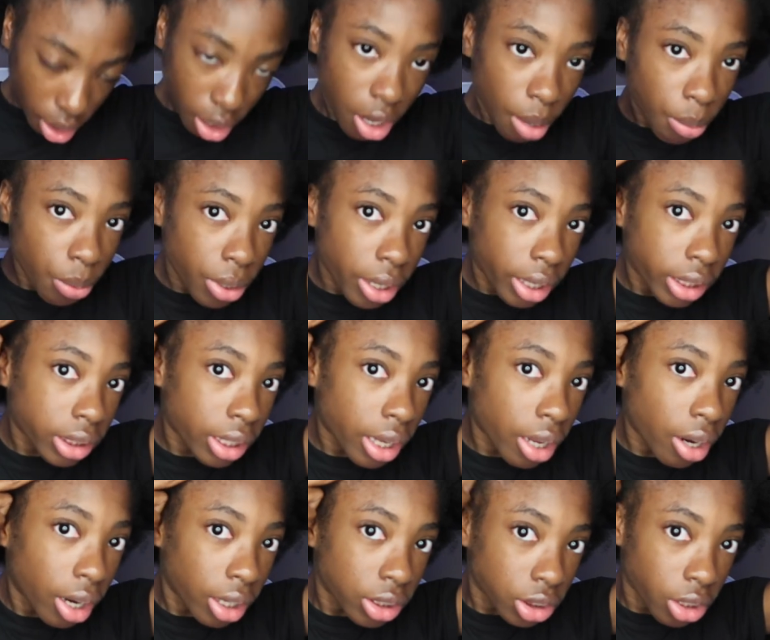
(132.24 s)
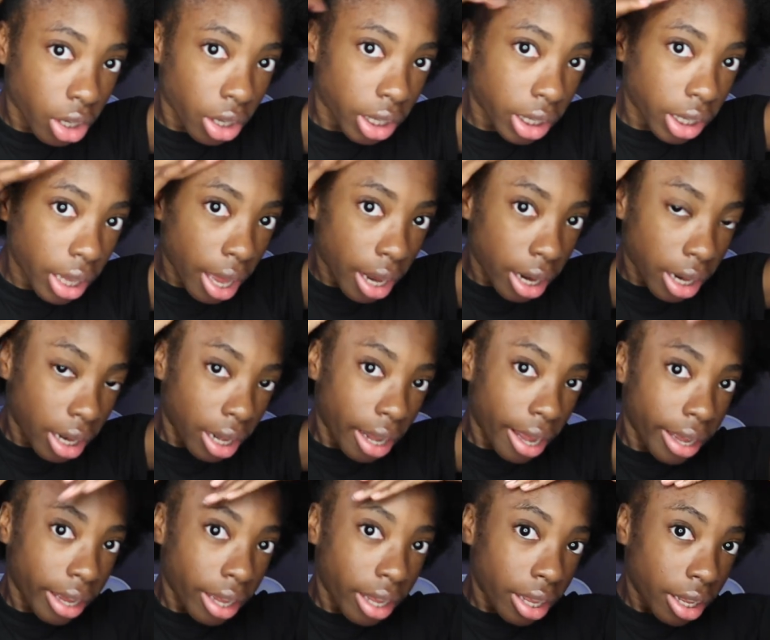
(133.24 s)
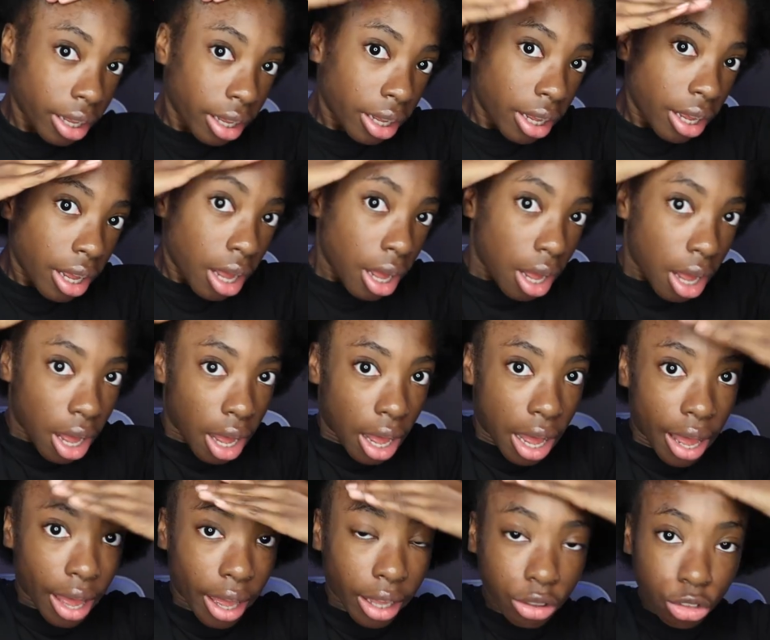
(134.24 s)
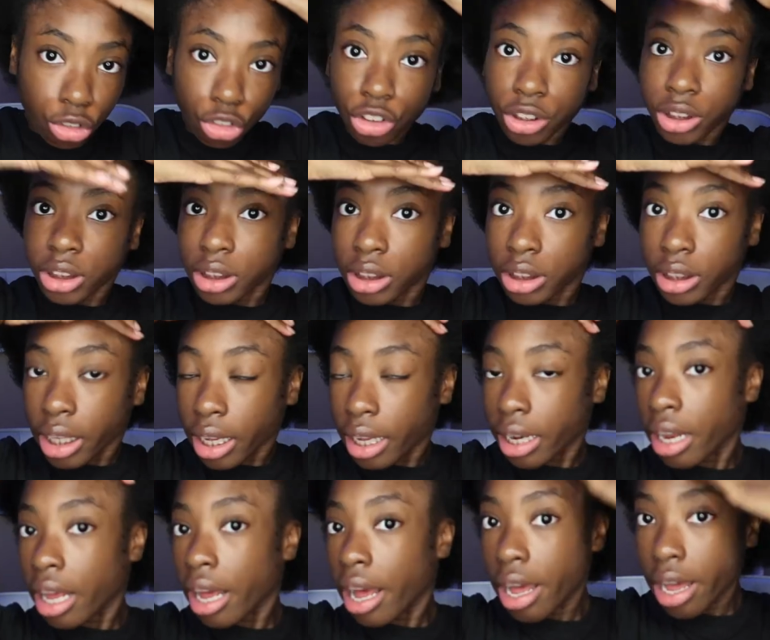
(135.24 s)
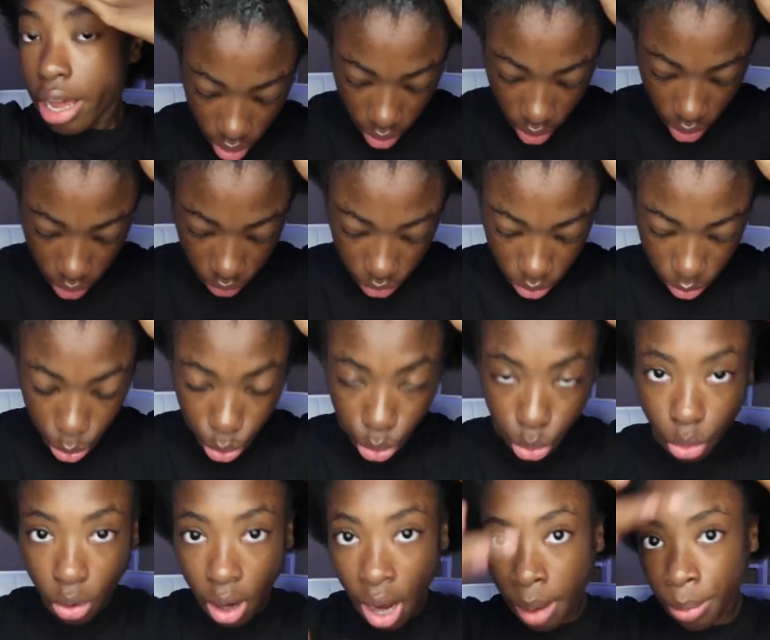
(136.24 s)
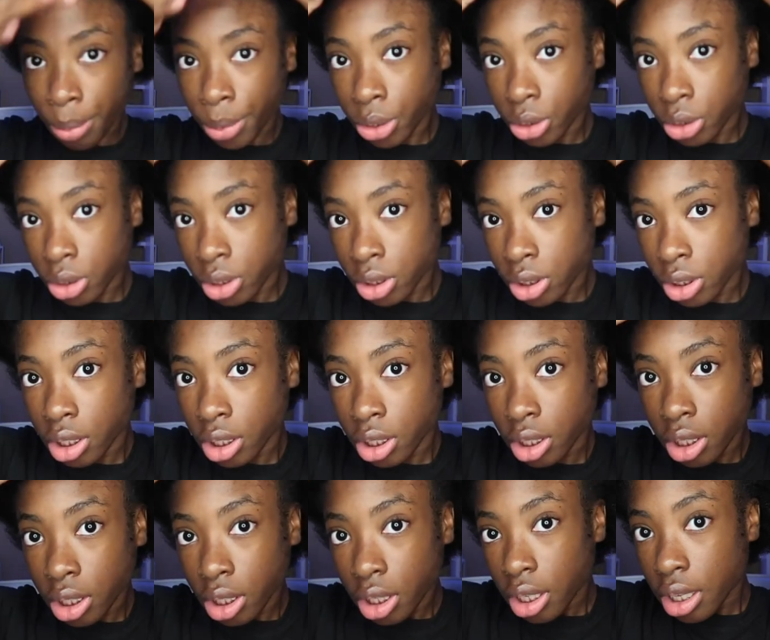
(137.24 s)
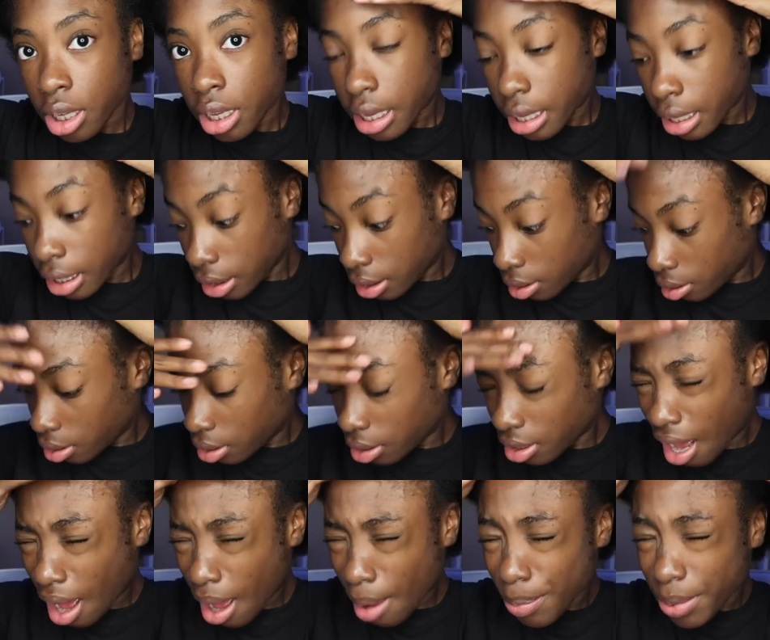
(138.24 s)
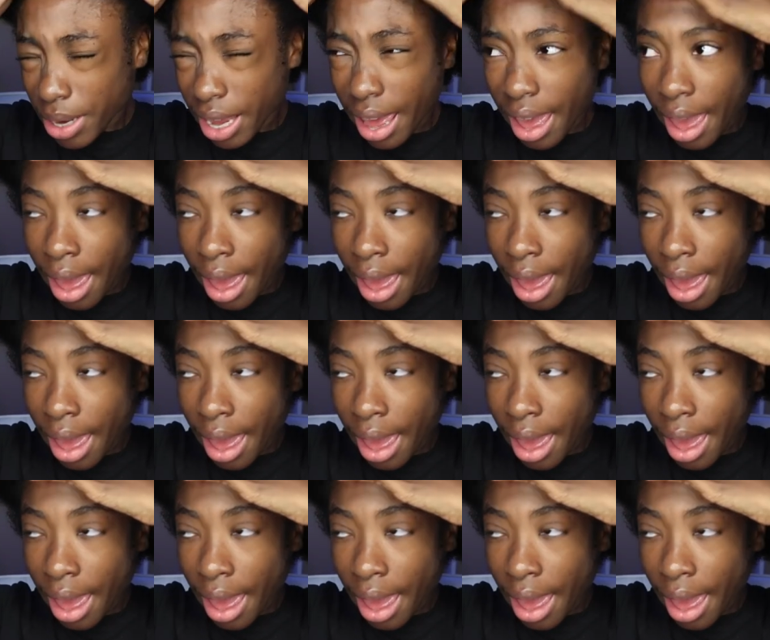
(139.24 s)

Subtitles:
a couple days later, I started gaining like hundreds and of subscribers. It stopped